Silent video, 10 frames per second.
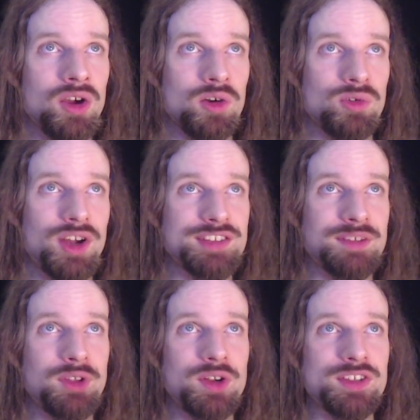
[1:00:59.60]
Russ,
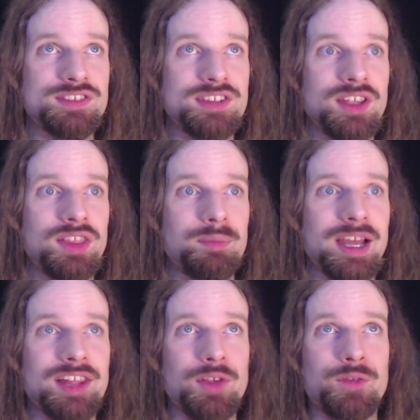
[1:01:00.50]
I've noticed
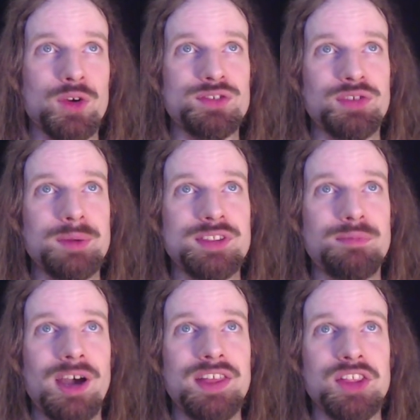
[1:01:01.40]
back in the first Freeman's
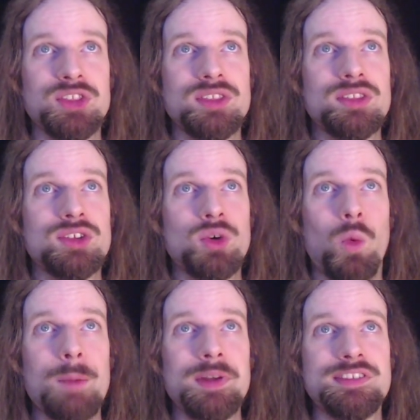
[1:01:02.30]
Mind that your
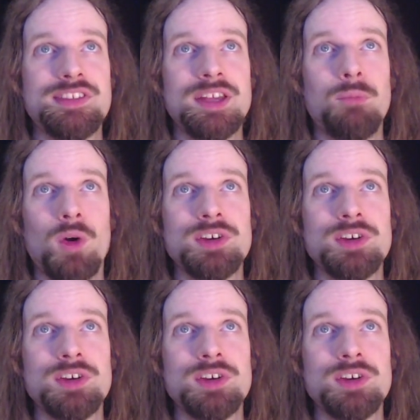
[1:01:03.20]
weapons did more